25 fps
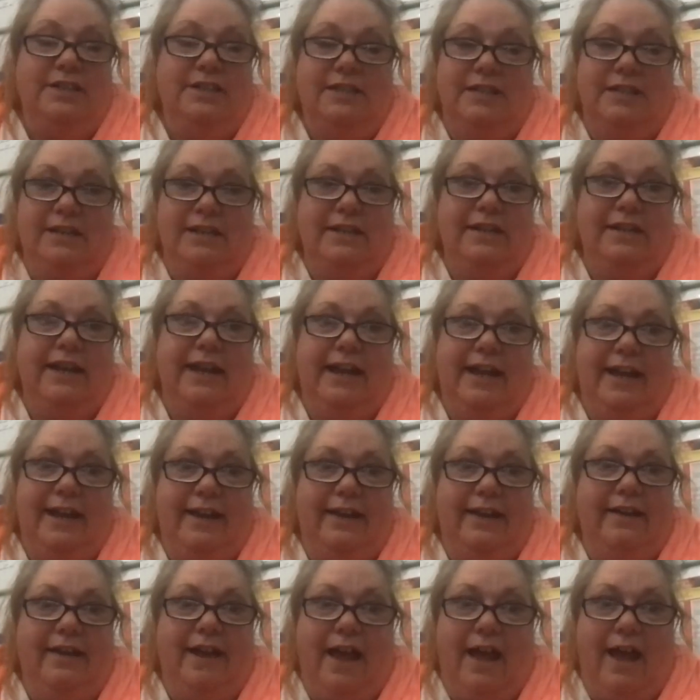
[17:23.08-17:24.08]
just in
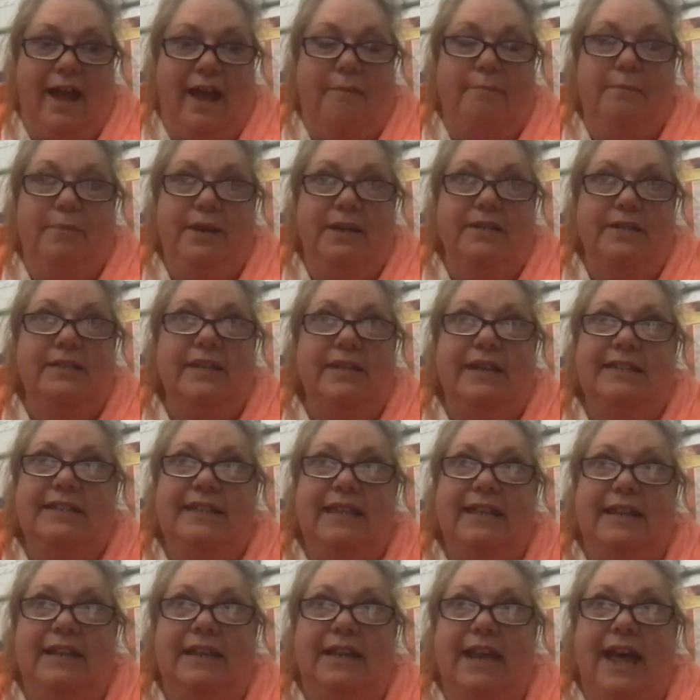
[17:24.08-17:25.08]
Indiana. Um, because, like I
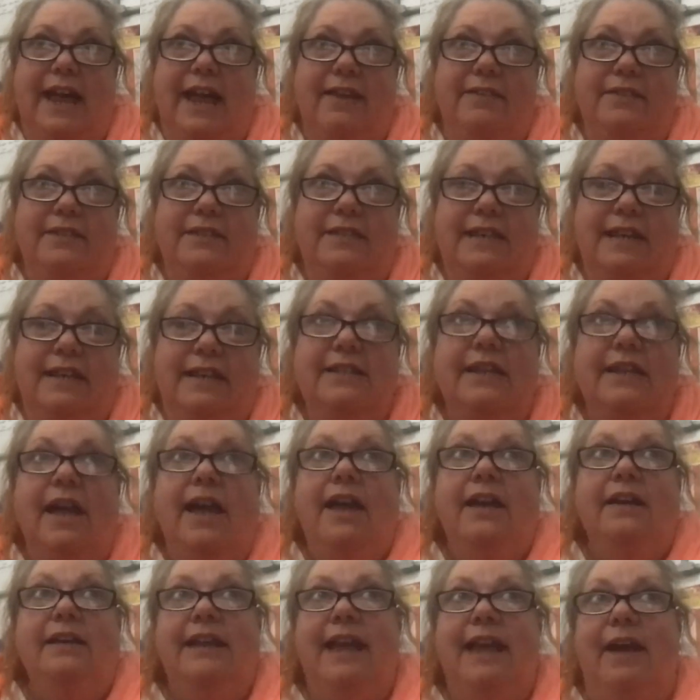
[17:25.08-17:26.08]
said, a lot of the states
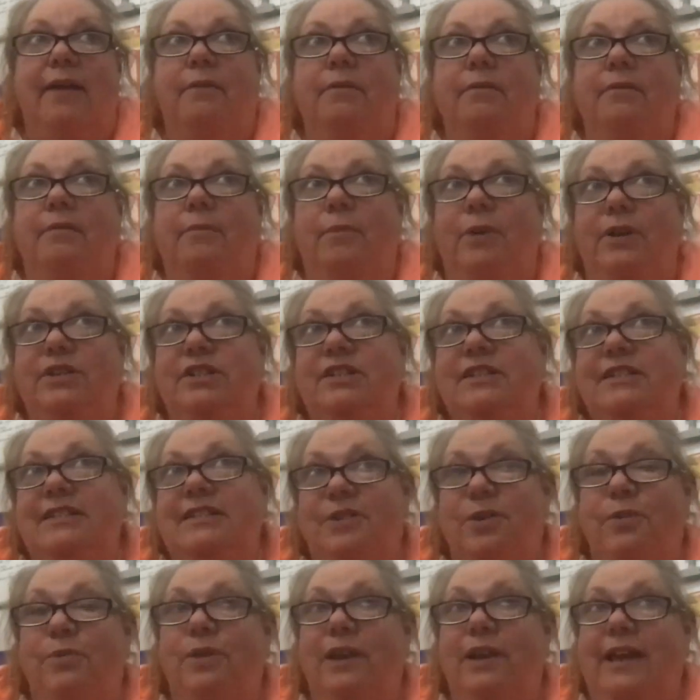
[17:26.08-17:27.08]
now, which is
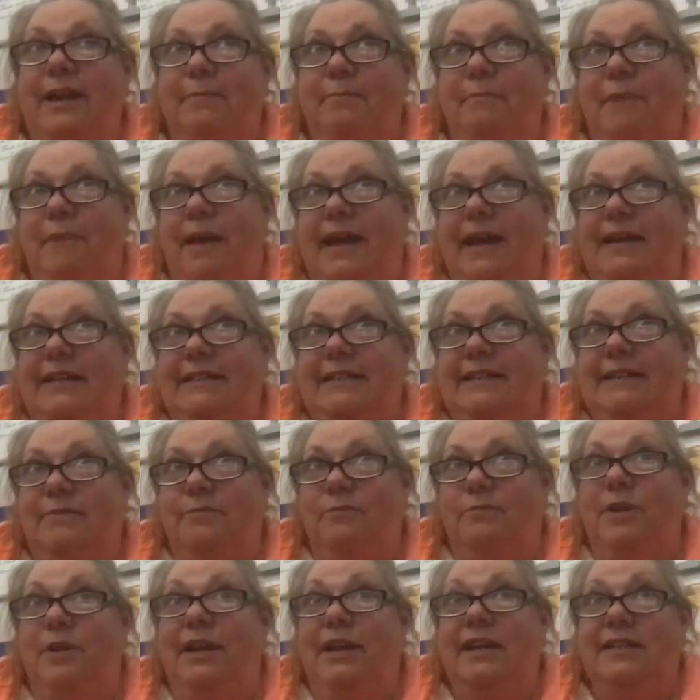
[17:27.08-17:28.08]
totally amazing.
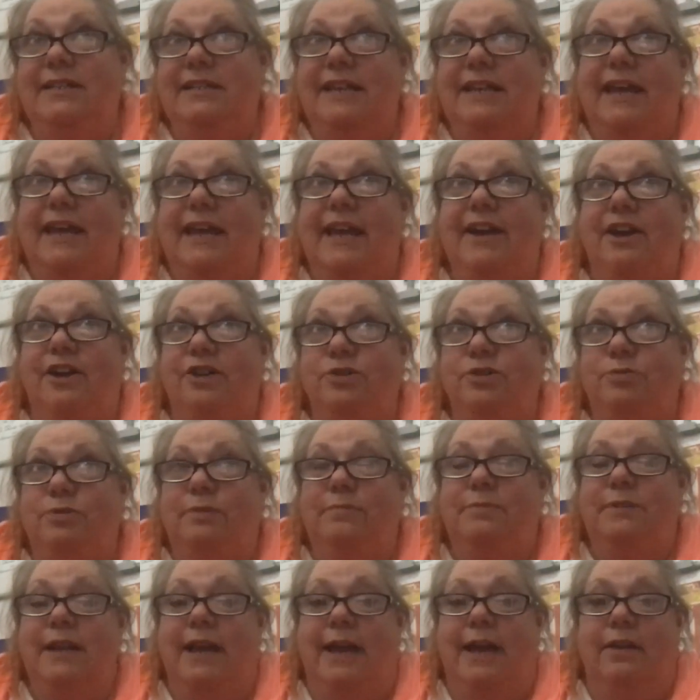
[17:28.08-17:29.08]
We can take our
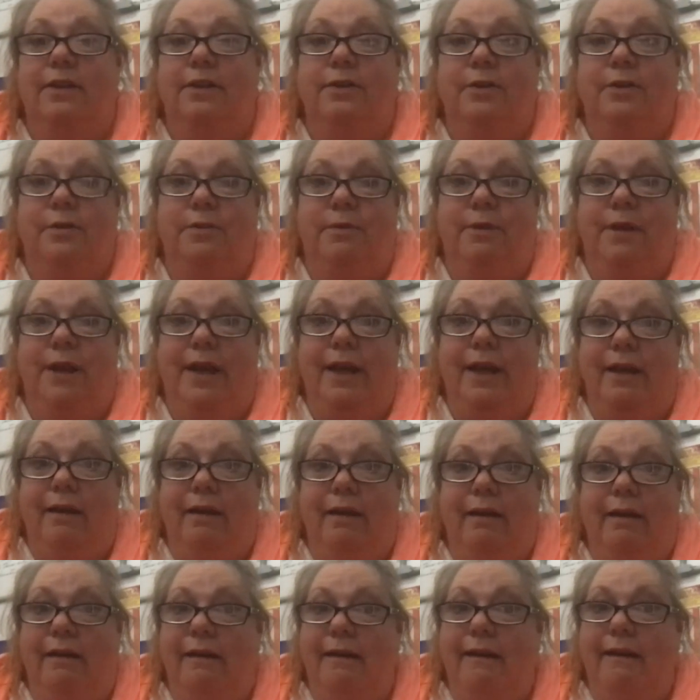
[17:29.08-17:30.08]
shrimp to Illinois.
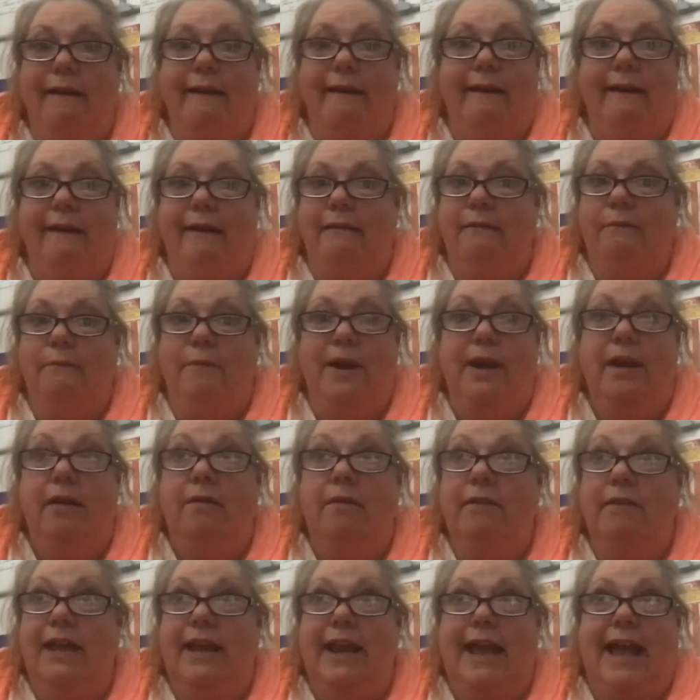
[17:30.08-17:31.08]
We
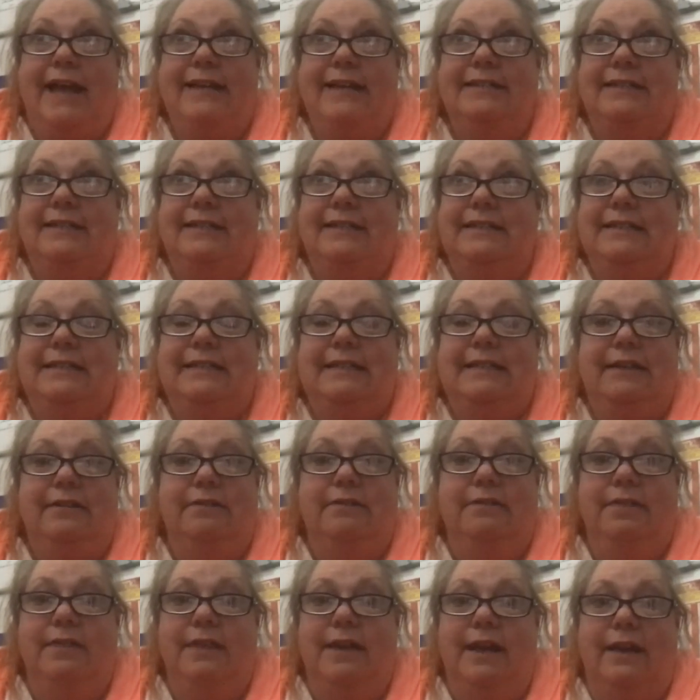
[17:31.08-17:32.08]
don't get asked a
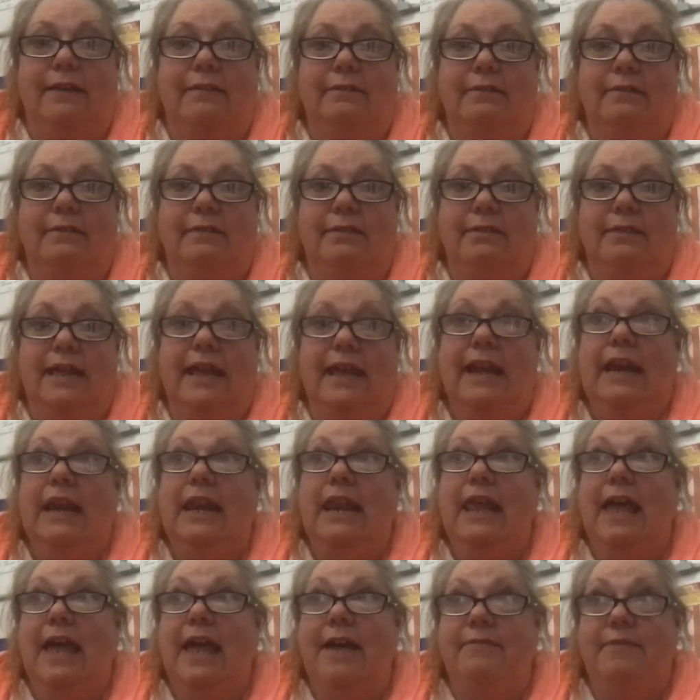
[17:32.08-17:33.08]
single thing. They
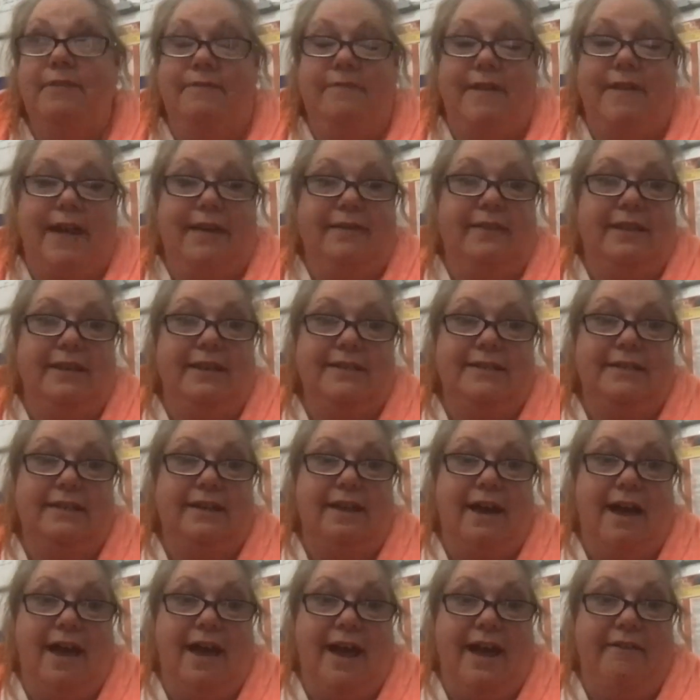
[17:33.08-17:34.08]
love the fact that it's
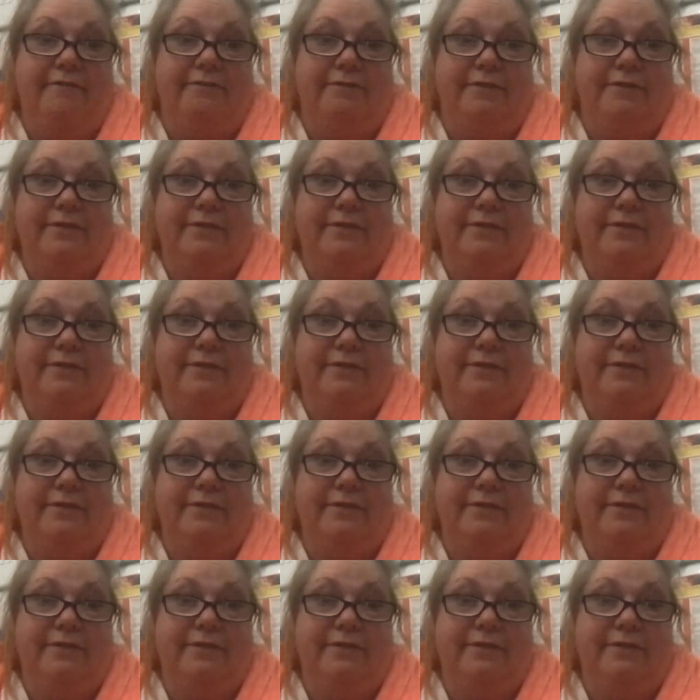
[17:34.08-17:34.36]
live